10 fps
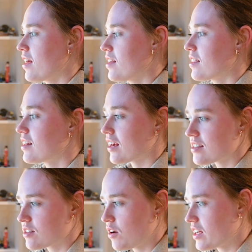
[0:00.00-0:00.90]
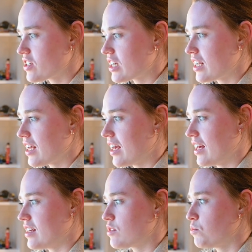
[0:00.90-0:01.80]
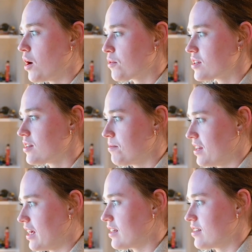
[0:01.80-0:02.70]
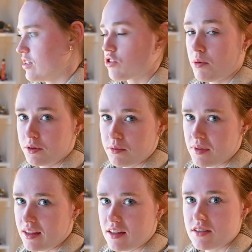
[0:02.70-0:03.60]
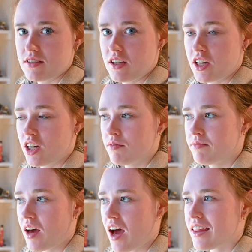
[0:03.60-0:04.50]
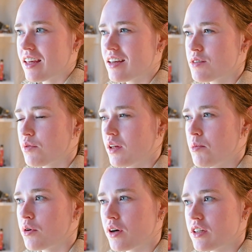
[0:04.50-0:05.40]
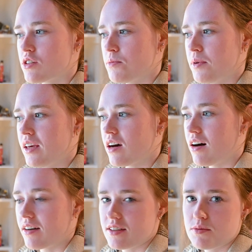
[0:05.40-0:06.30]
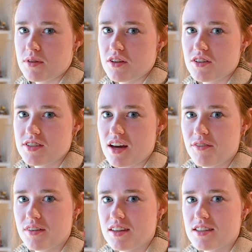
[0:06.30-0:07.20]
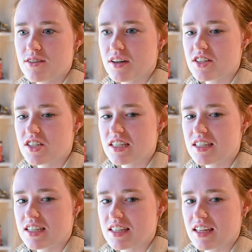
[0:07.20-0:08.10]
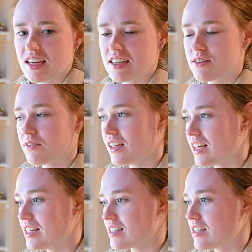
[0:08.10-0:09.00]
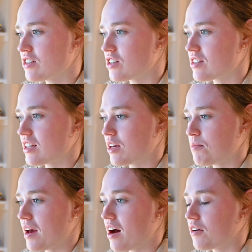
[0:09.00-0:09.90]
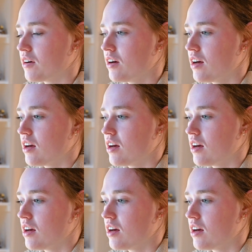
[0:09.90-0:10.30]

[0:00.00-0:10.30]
The next question is, what were some things that troubled me this year? I think it's really important to be honest with yourself with these questions, because I think it's really easy to just think about